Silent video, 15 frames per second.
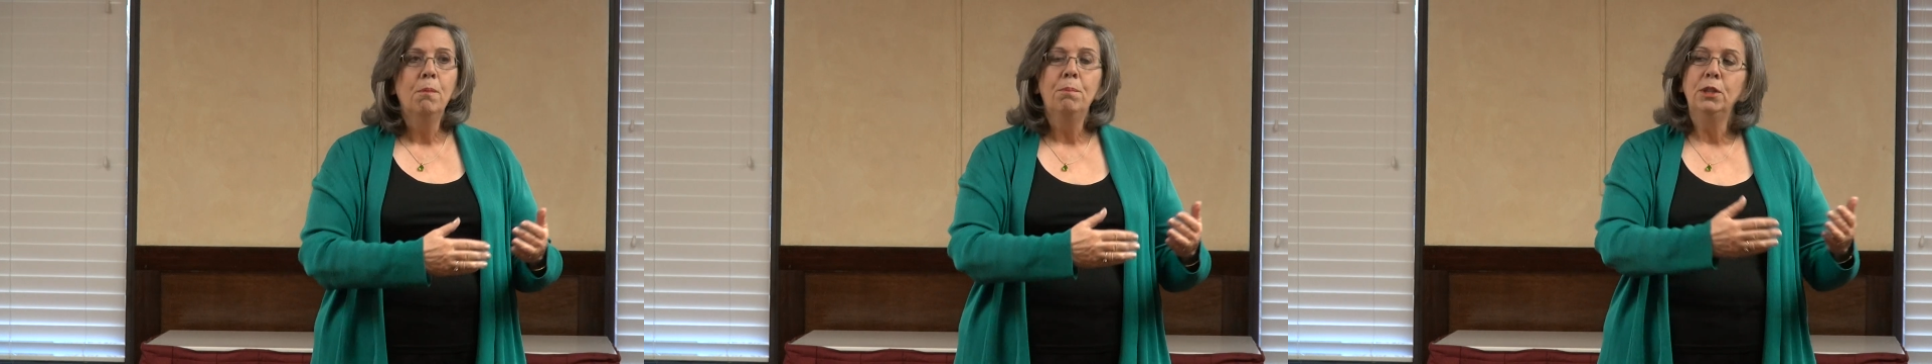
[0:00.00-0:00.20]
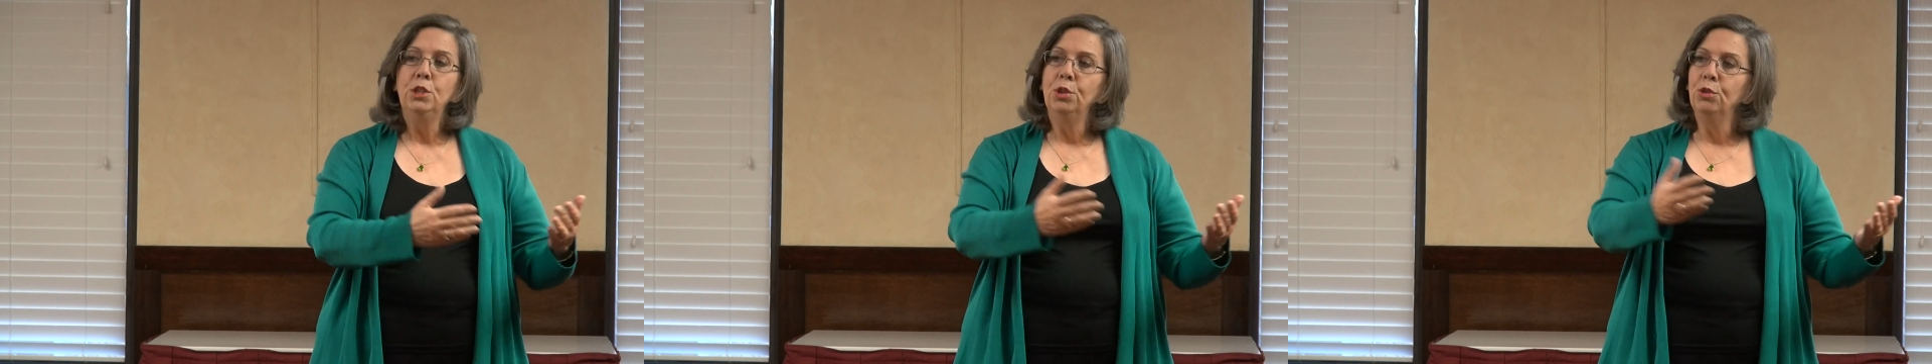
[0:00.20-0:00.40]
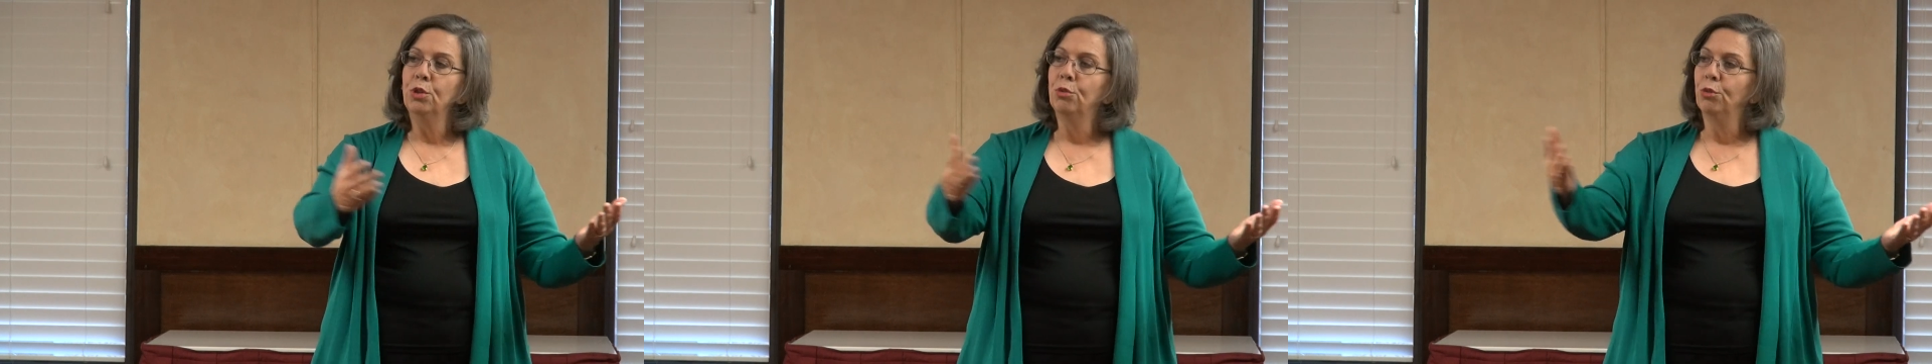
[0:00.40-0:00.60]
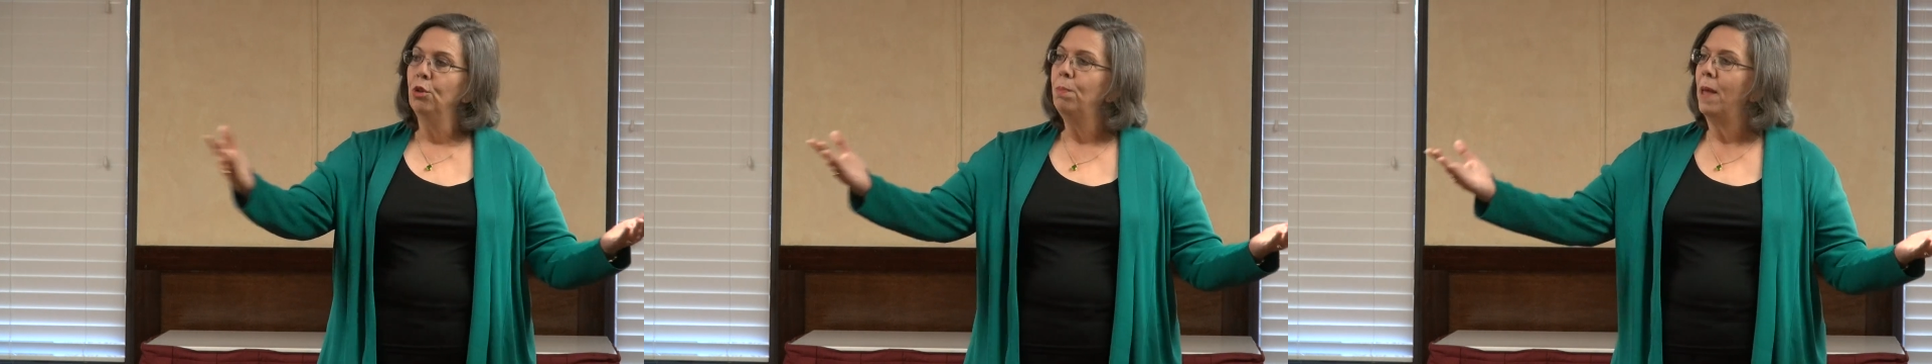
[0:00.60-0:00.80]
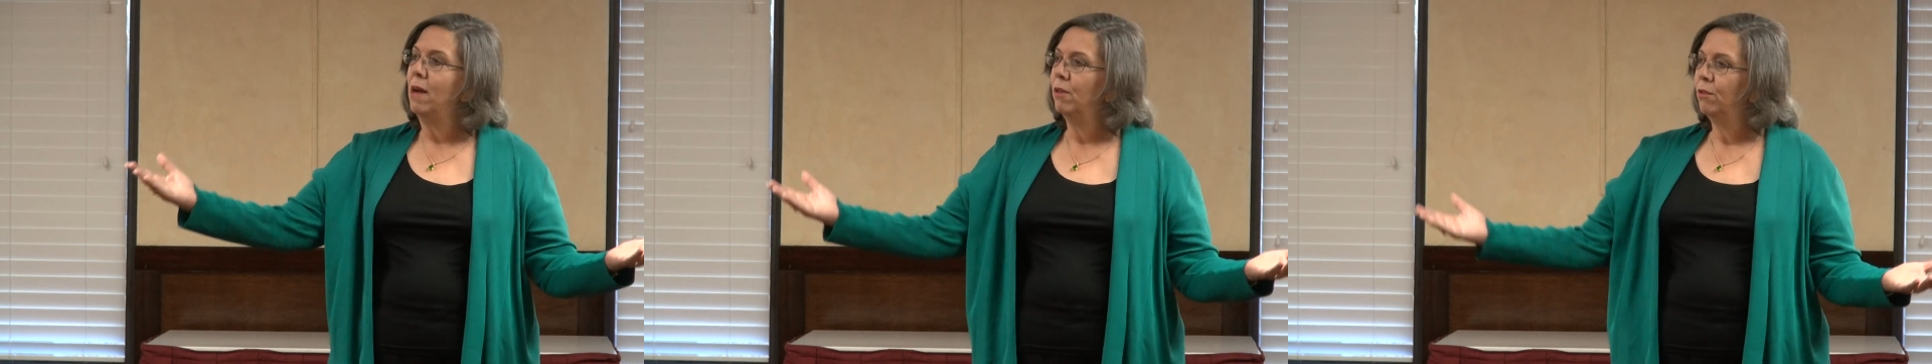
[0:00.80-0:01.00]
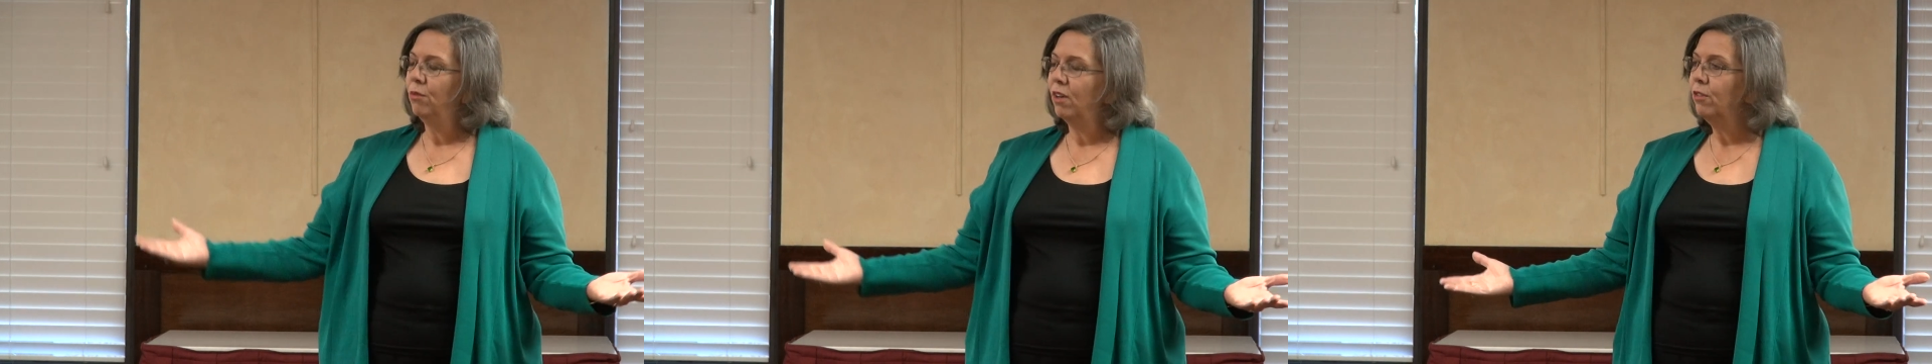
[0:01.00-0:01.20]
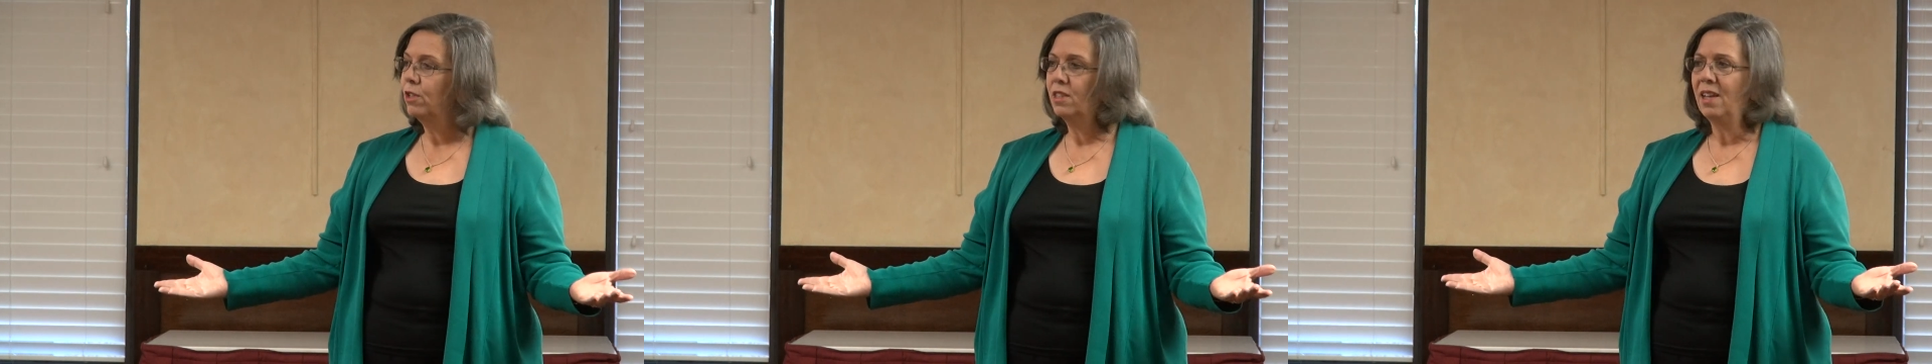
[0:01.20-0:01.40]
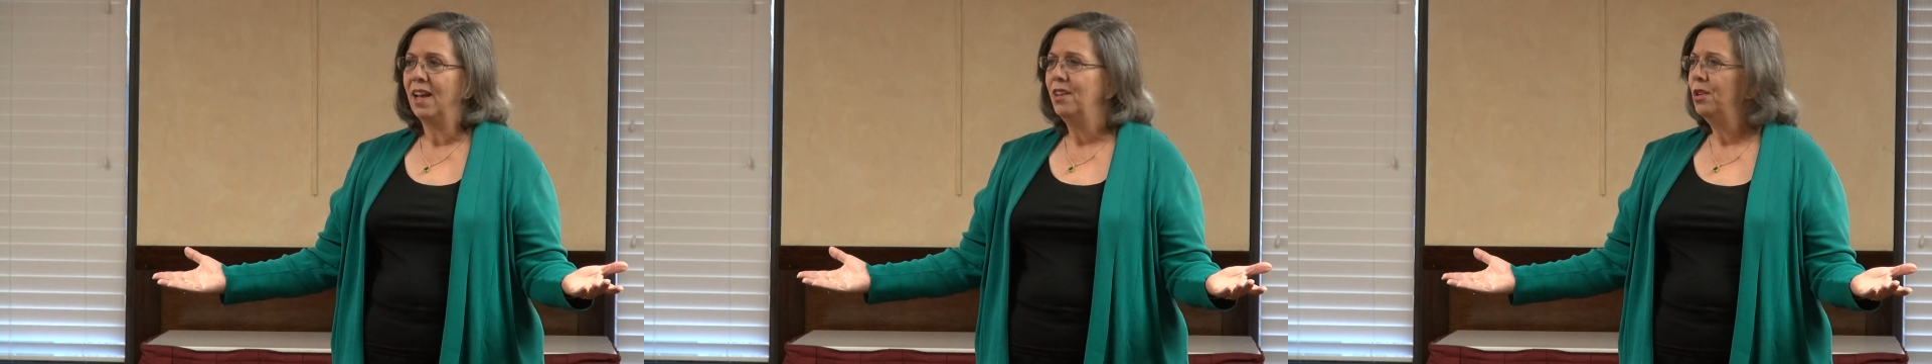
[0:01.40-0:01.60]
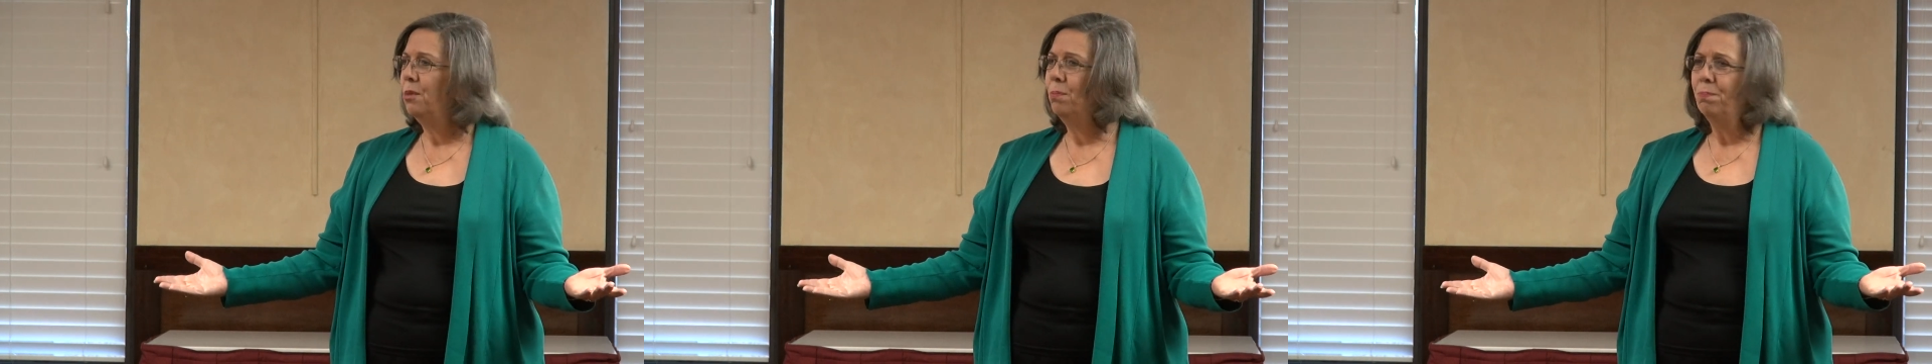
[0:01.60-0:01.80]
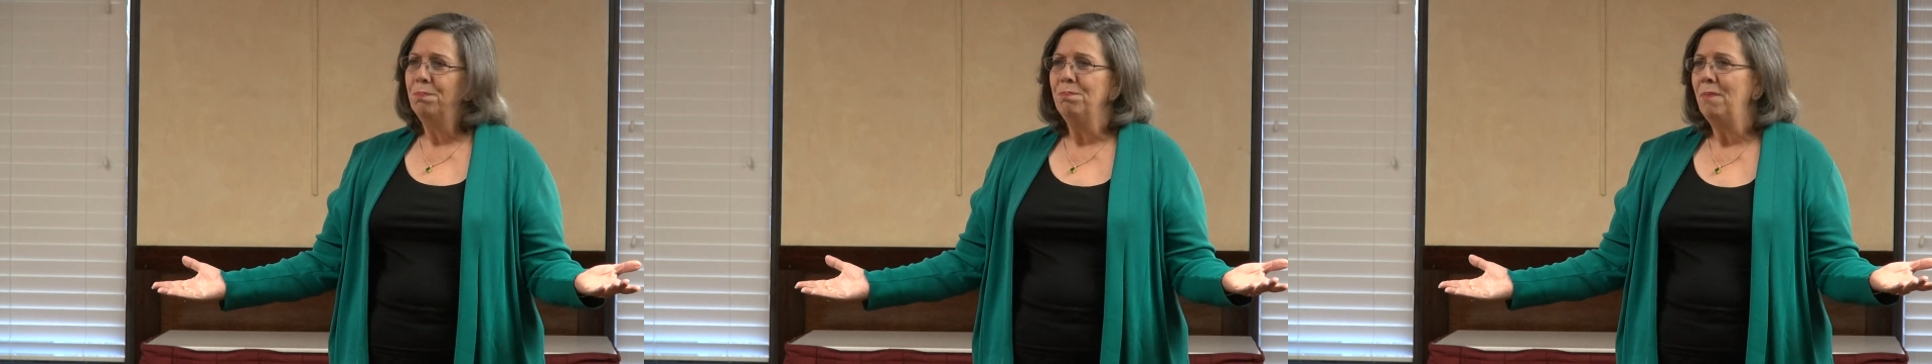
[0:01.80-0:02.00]
But to a group out in Riverside
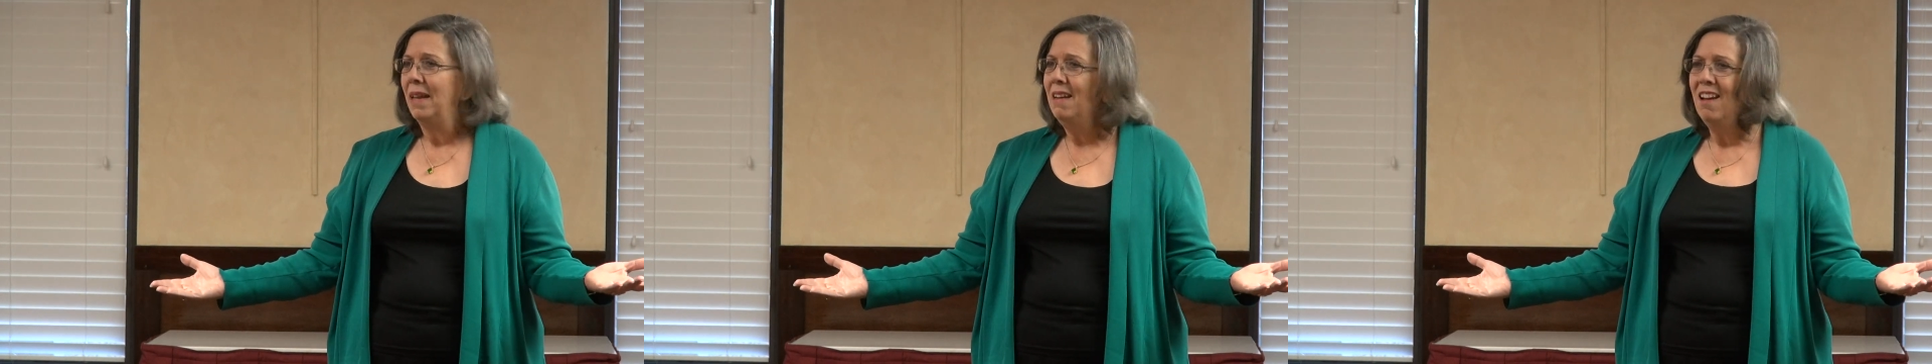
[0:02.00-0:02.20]
who may